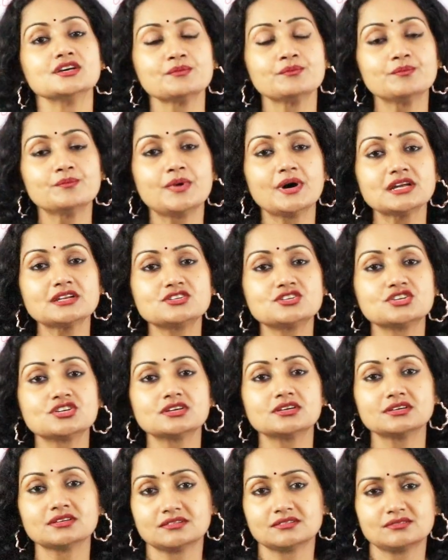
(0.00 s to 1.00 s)
But
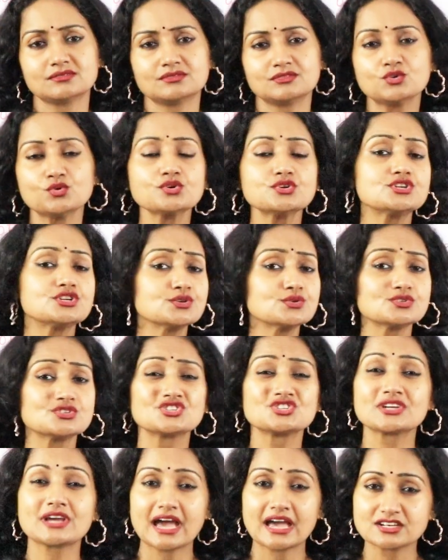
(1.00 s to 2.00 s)
don't use
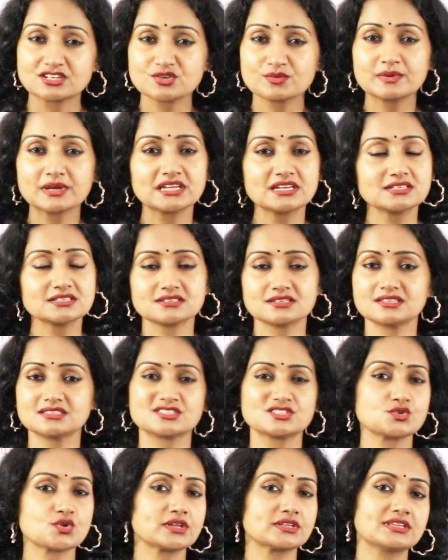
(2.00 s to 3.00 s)
shan't because
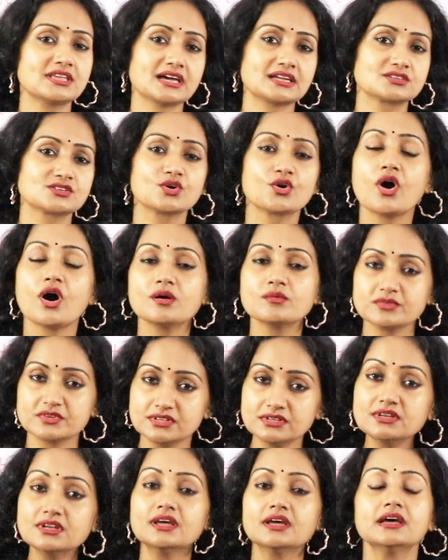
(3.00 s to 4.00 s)
it's not that
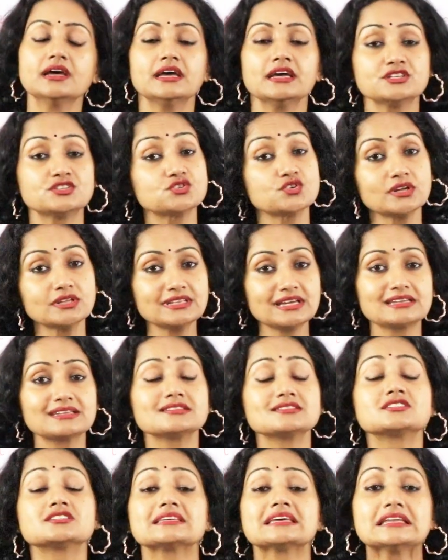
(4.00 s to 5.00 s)
common. It's not that
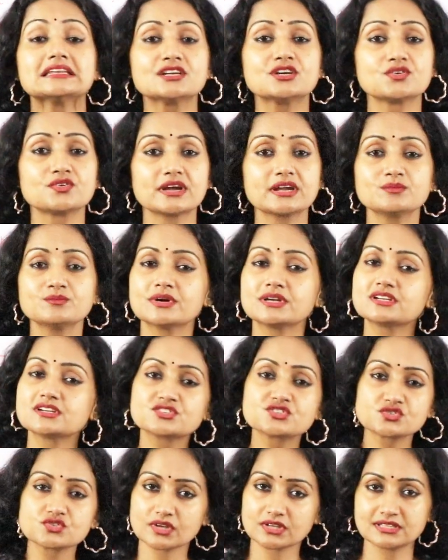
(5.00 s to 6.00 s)
it's incorrect, but
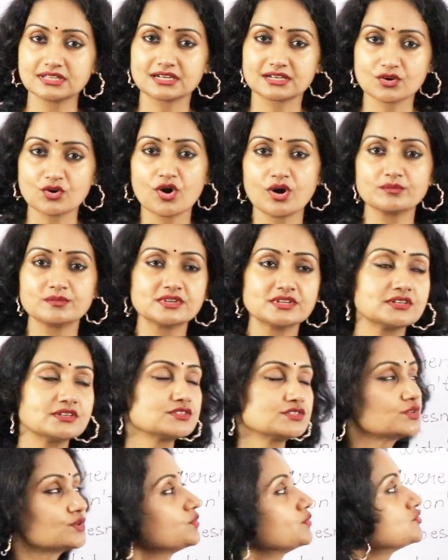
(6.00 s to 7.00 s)
it's not that common.
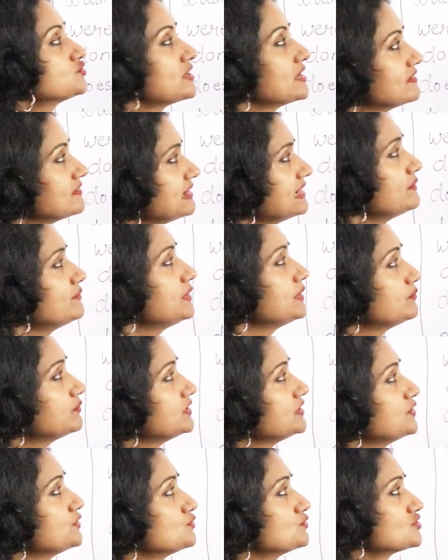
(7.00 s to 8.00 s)
So generally
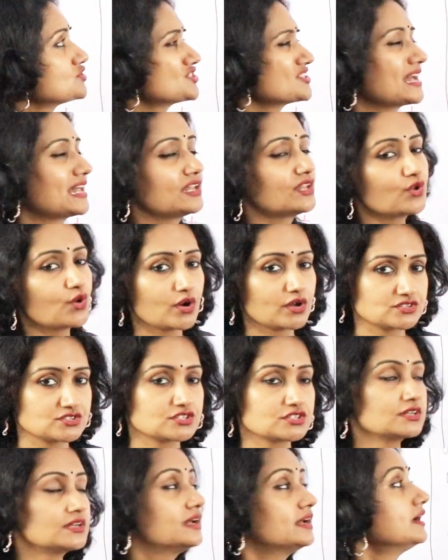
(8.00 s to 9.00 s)
people use shall not.